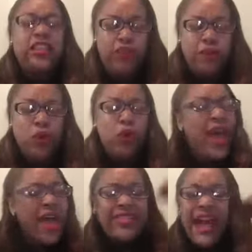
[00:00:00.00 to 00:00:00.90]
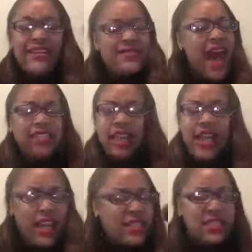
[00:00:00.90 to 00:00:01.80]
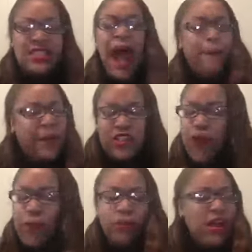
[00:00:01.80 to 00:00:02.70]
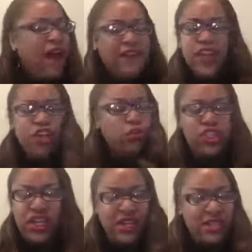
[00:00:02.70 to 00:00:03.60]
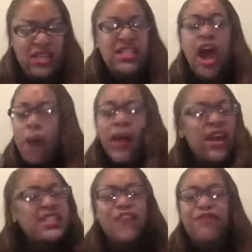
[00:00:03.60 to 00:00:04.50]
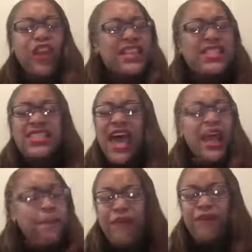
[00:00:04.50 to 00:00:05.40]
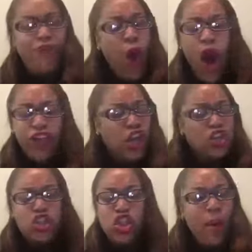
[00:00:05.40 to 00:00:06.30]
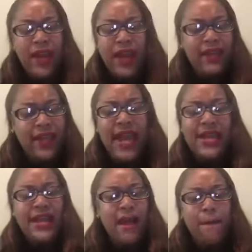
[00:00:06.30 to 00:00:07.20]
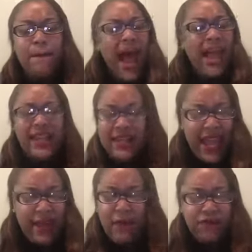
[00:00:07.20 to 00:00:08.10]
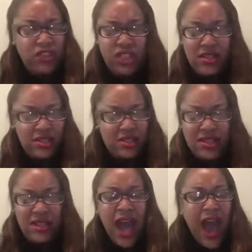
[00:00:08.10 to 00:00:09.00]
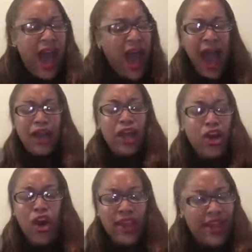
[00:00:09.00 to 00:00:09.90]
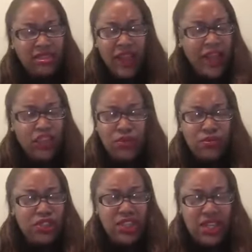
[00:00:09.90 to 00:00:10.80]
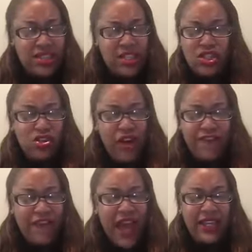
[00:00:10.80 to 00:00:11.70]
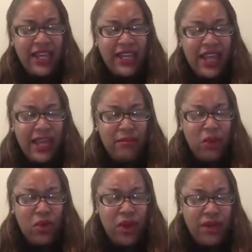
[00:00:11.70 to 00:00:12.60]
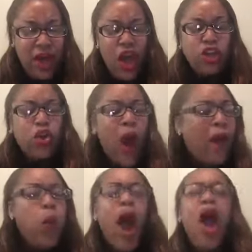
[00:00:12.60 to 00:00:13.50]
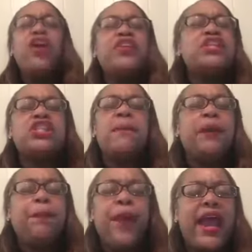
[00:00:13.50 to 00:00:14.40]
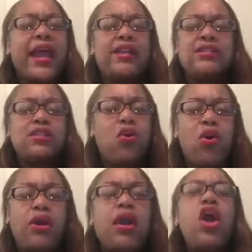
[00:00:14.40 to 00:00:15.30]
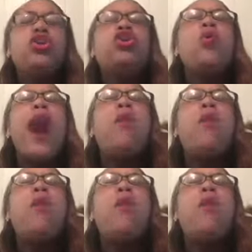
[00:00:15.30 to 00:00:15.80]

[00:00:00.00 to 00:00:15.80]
from you that nothing could stop us from loving you, Jesus, because if you did it before, you'll do it again in the mighty name of Jesus. Hallelujah. Thank you, Jesus. Glorify your name, Lord. You are worthy to be praised, Lord. You are